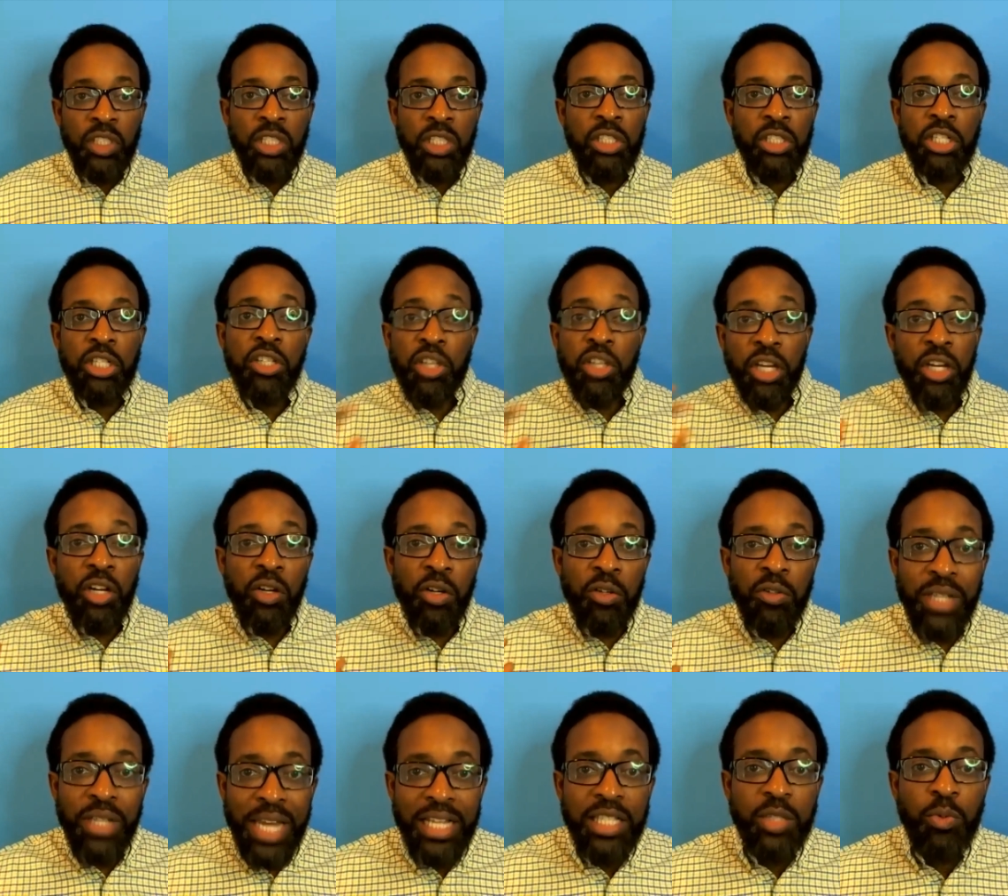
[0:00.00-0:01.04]
just so you know,
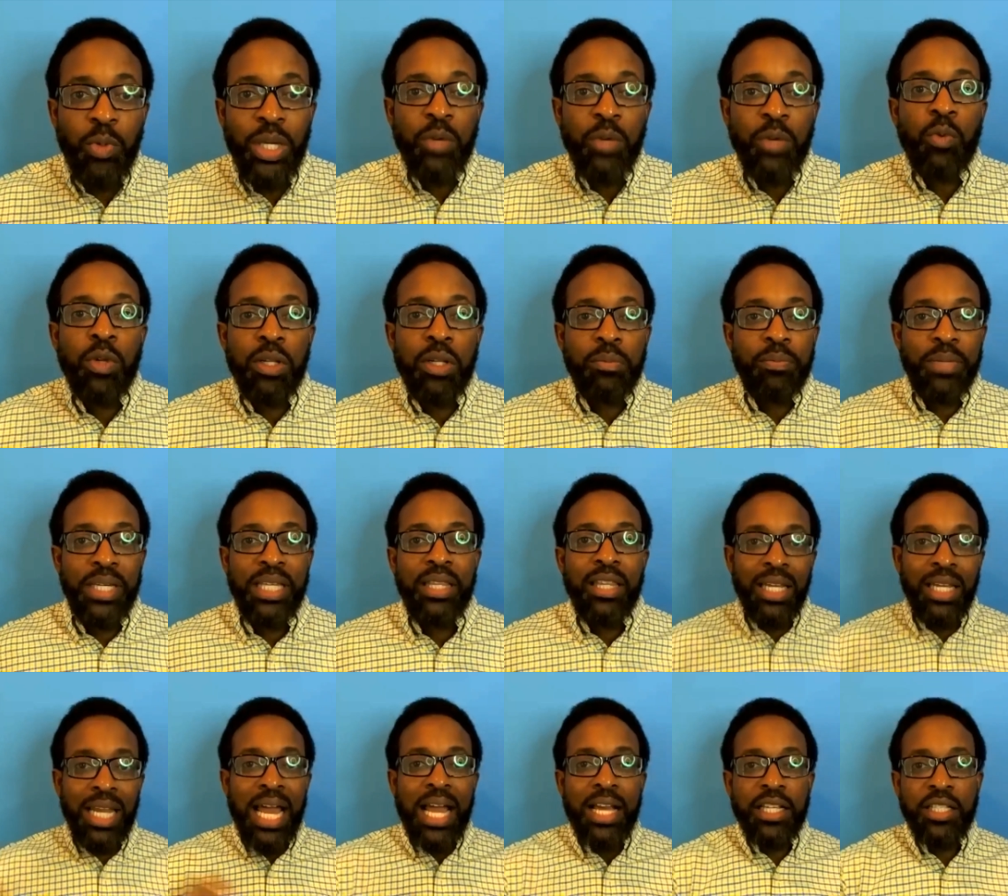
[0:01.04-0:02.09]
next week will be the
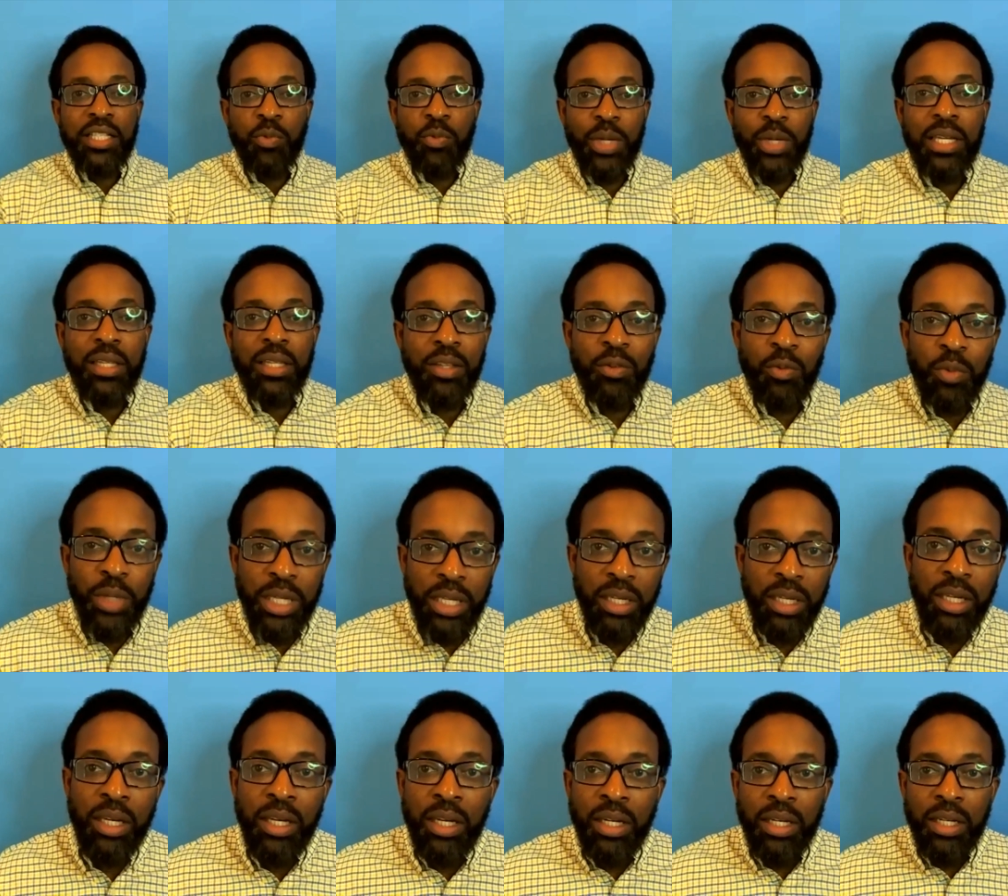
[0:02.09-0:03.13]
last week that
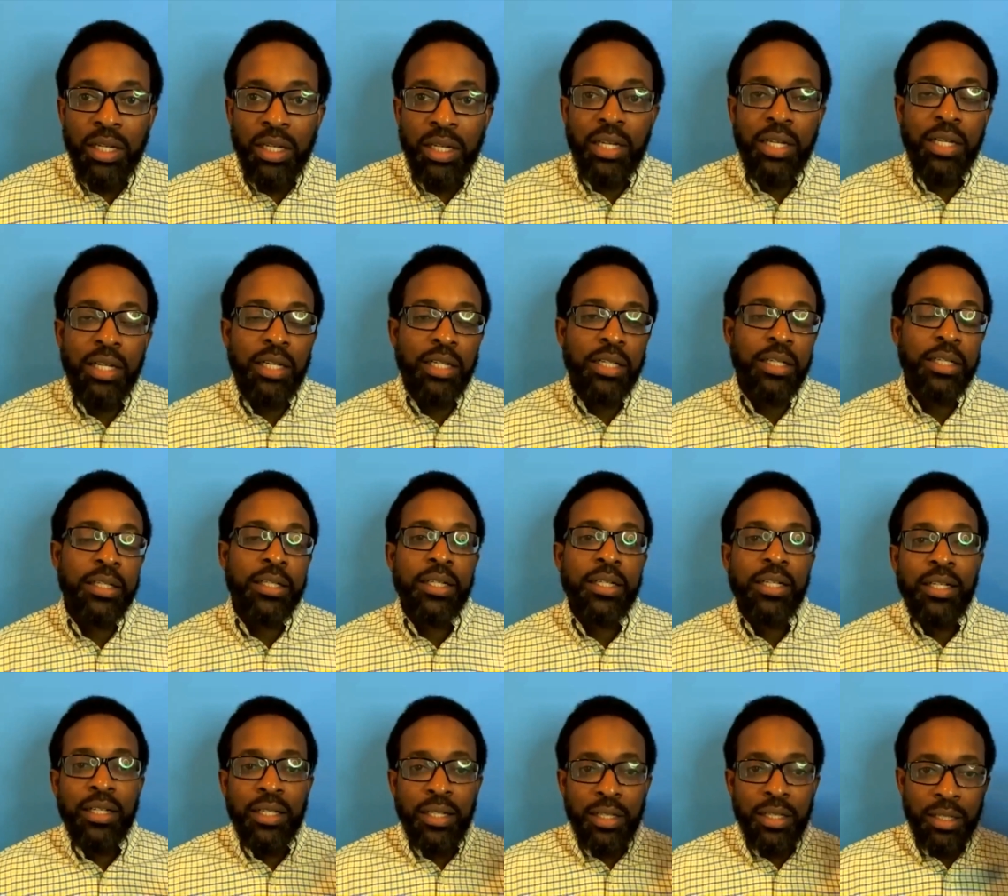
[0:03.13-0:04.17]
we
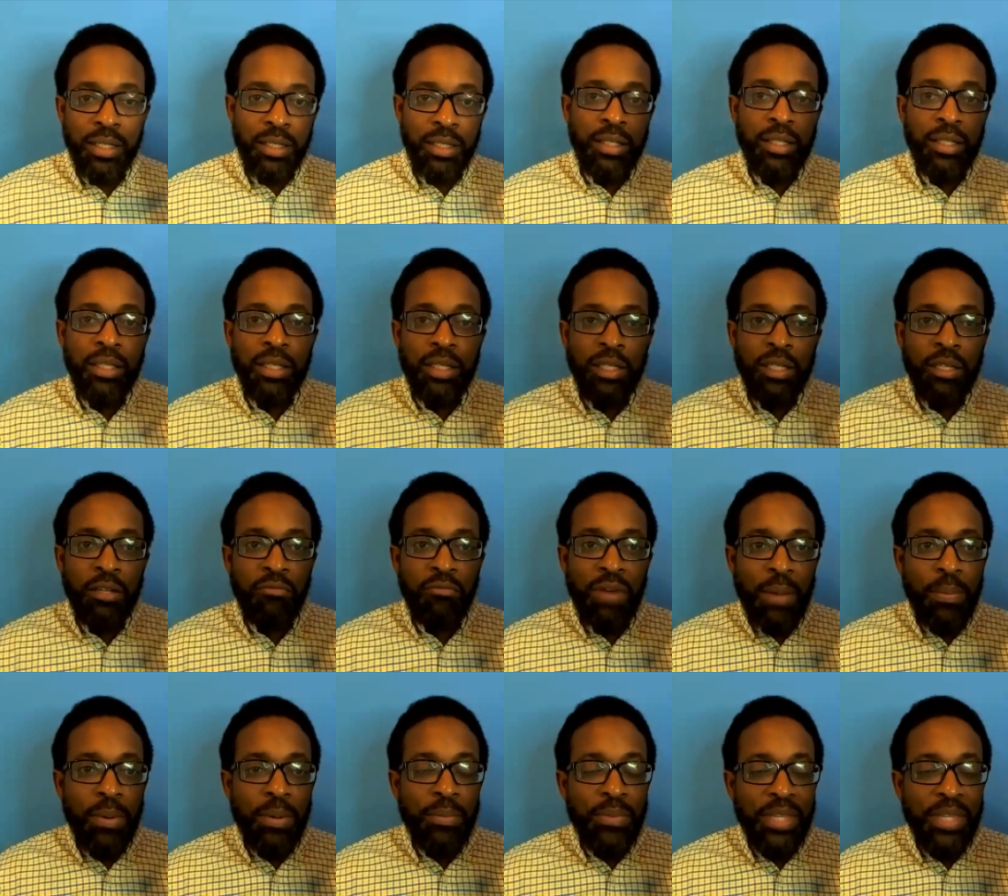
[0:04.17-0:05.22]

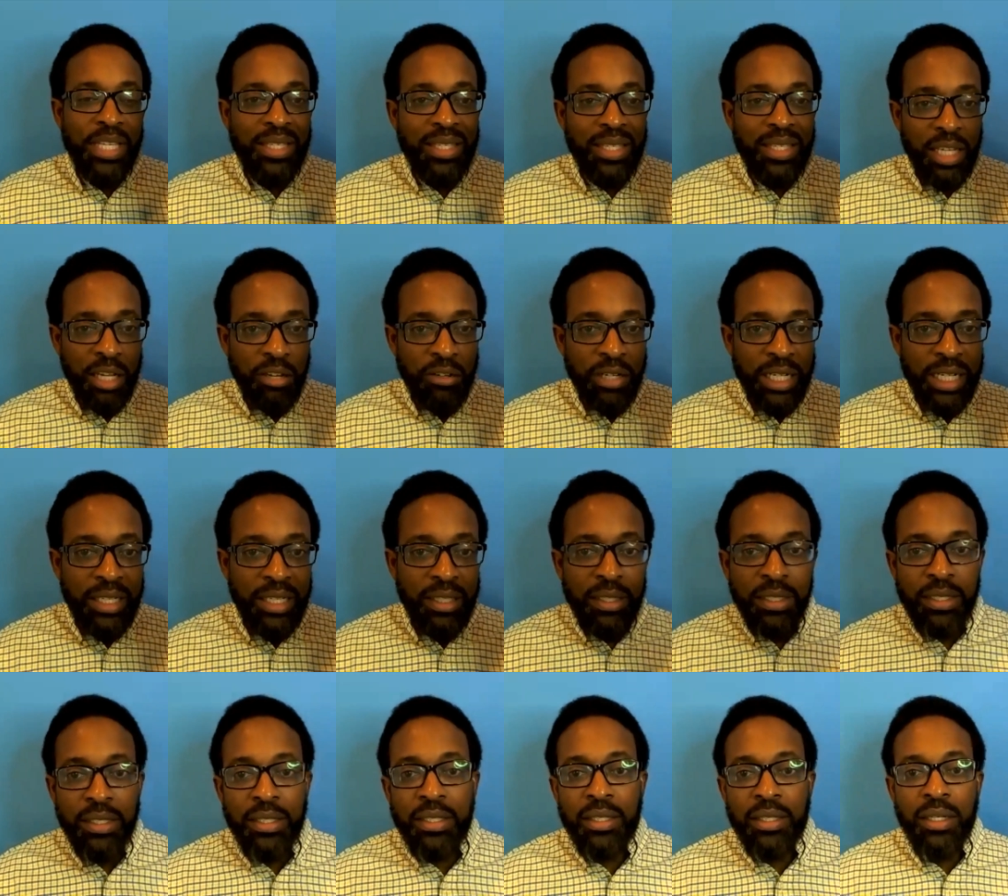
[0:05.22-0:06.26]
wrap up this
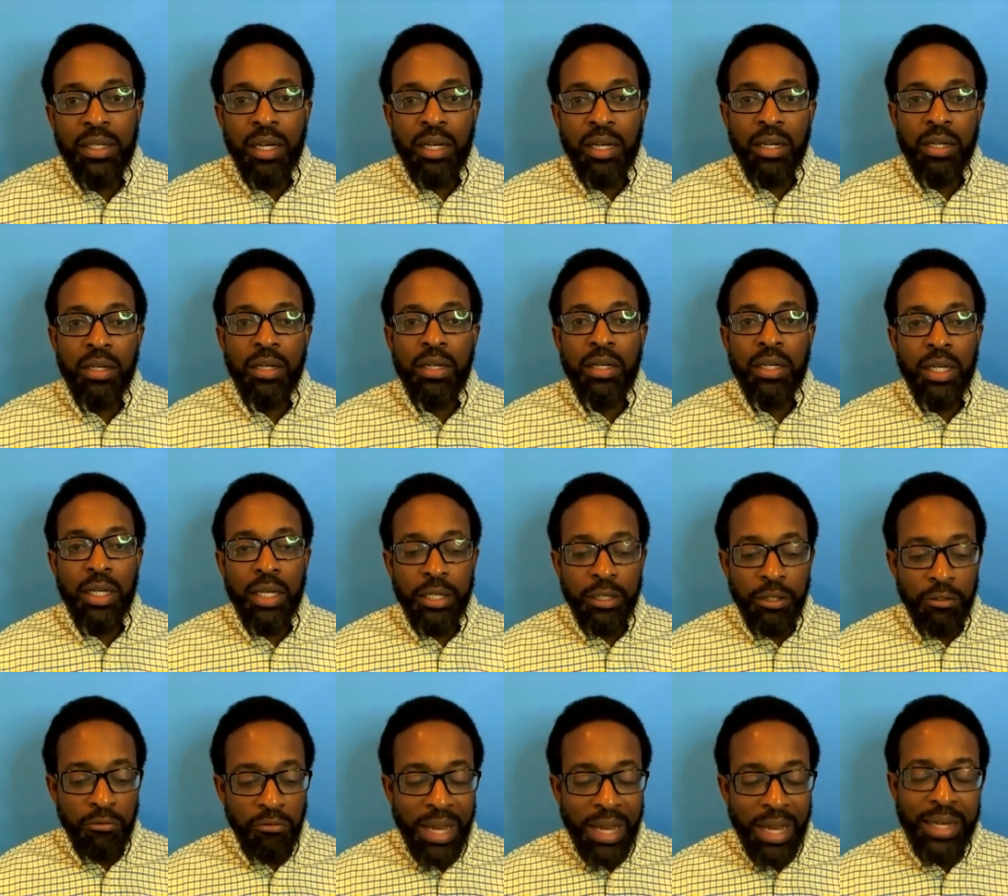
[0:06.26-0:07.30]
series on
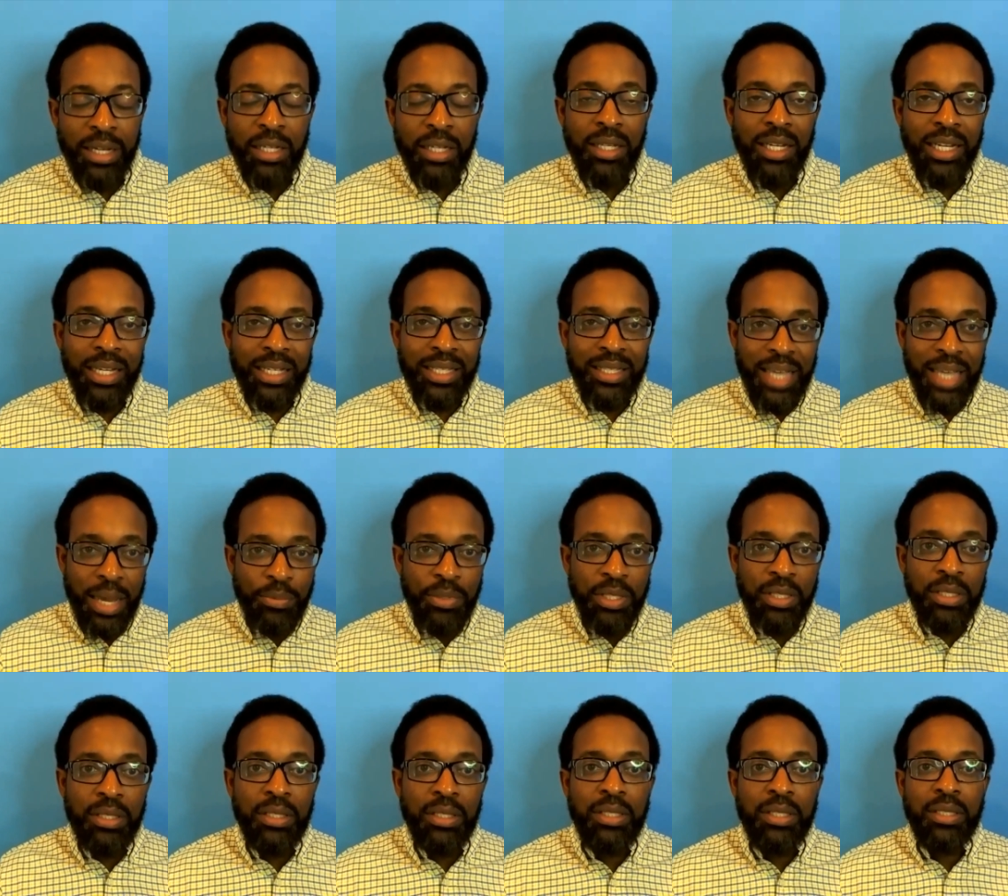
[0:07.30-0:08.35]
radical
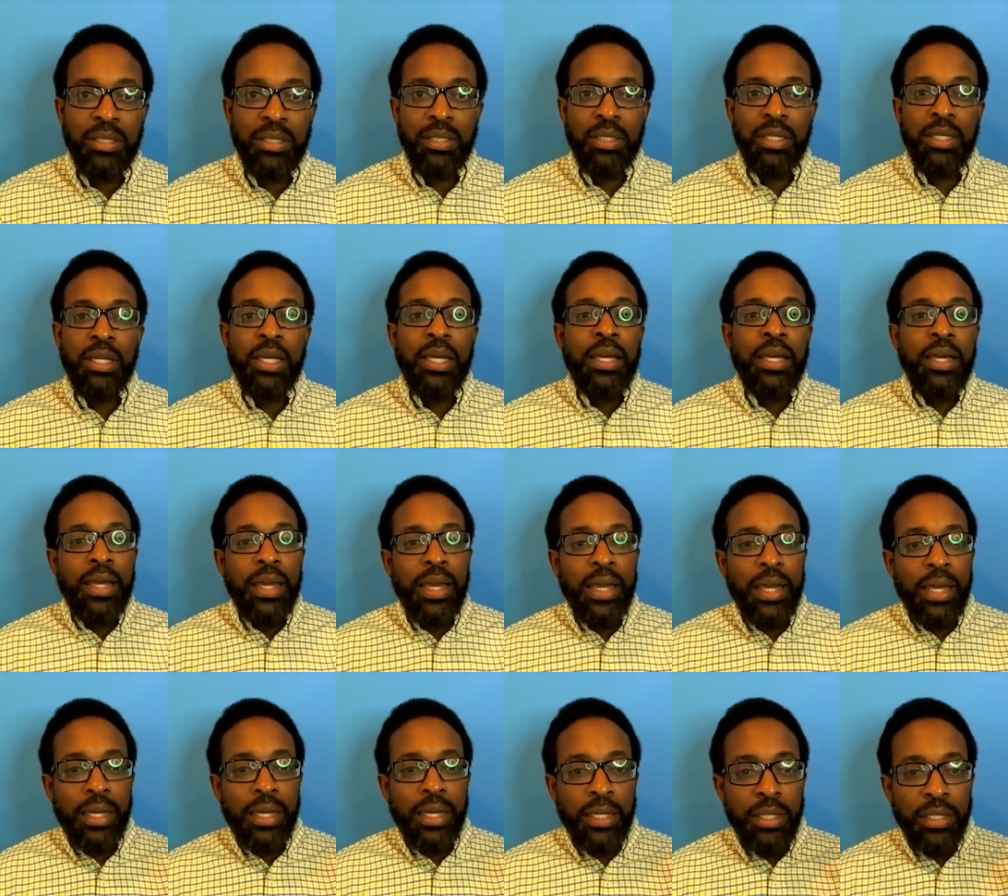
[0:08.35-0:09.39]
acceptance.
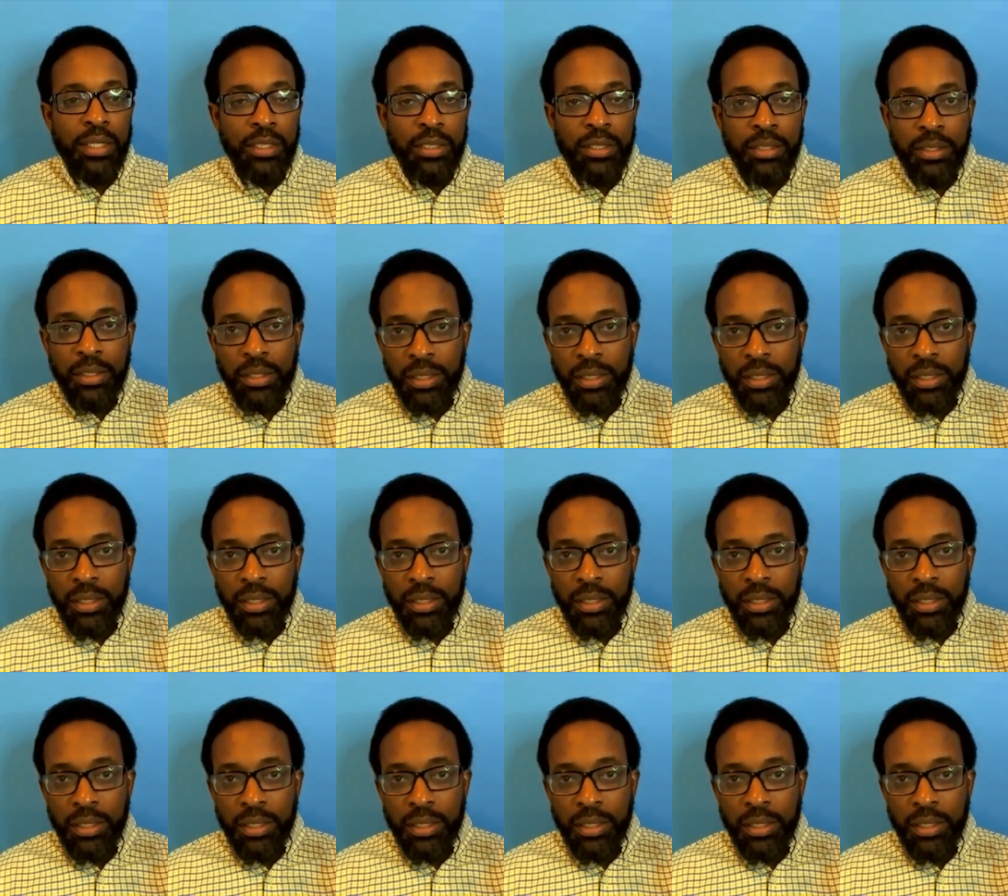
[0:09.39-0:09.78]
And